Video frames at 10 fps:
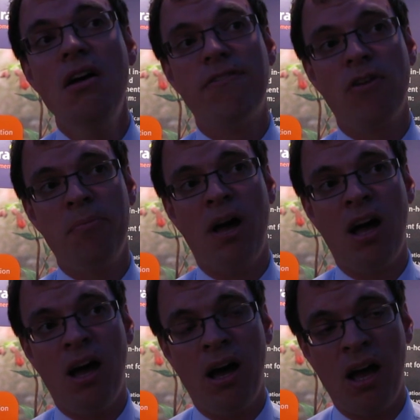from uh,
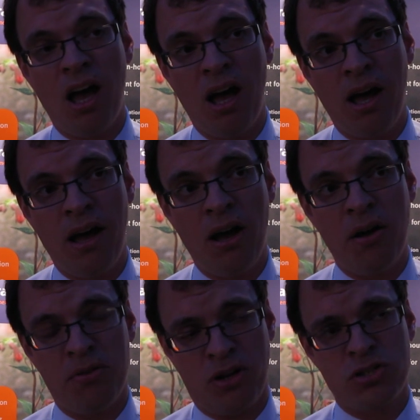
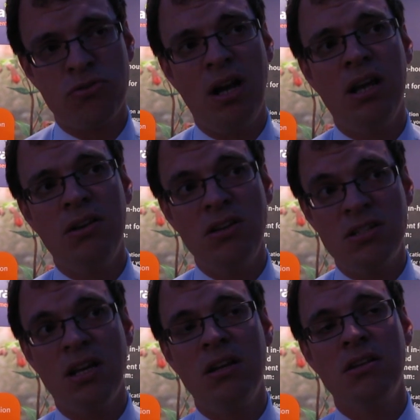uh, Australia, New
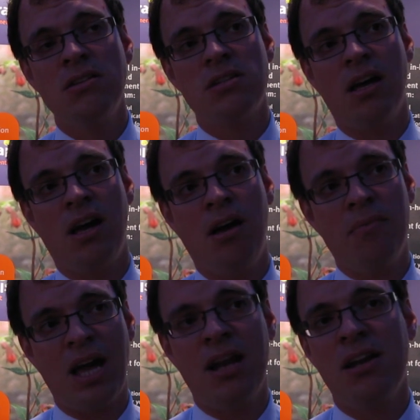Zealand, um,
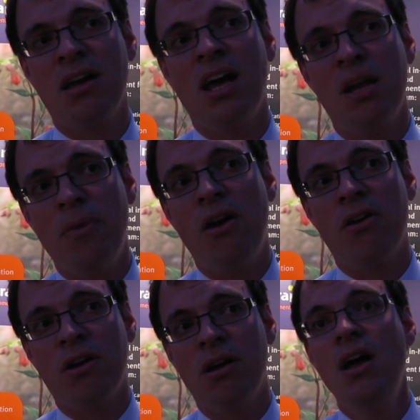Canada and
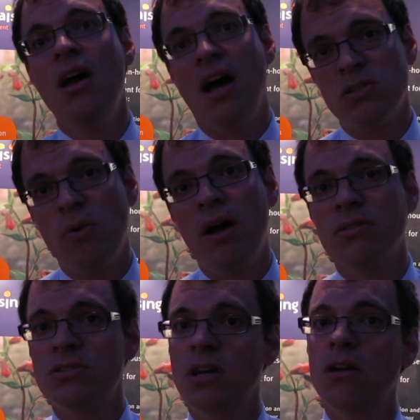America as well.
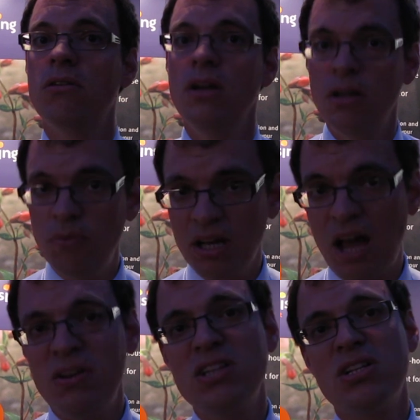So we're going to
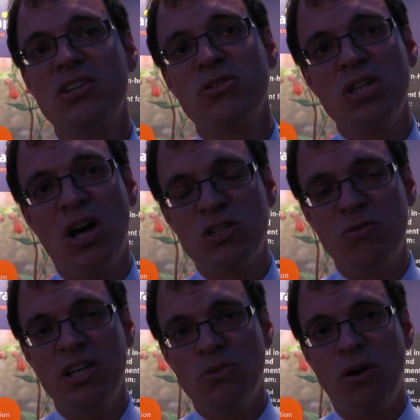have an international DARS
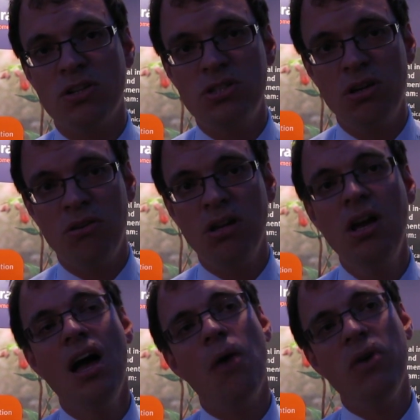released quite soon
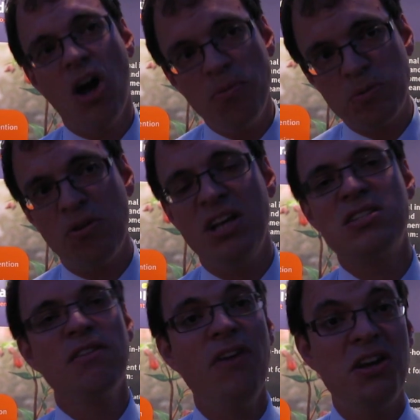and we hope to be
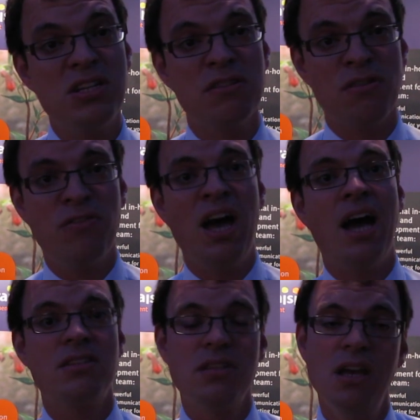releasing the findings of
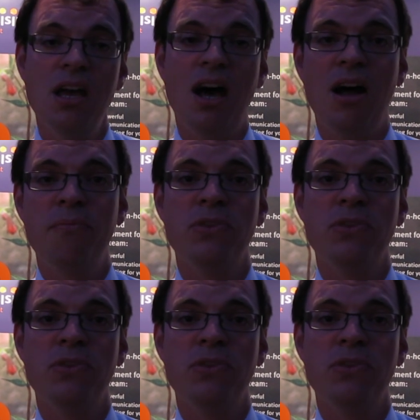that um,